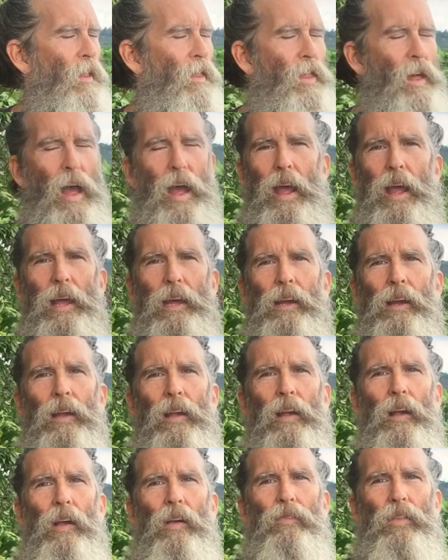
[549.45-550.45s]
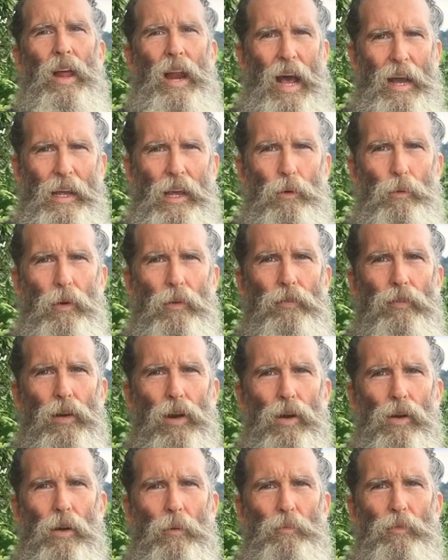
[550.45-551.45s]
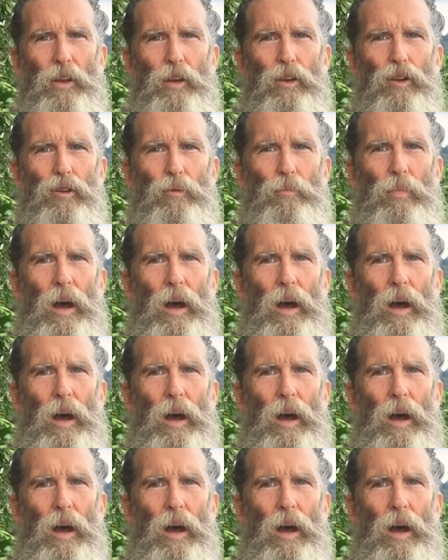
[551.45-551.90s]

thing that I can refer them to.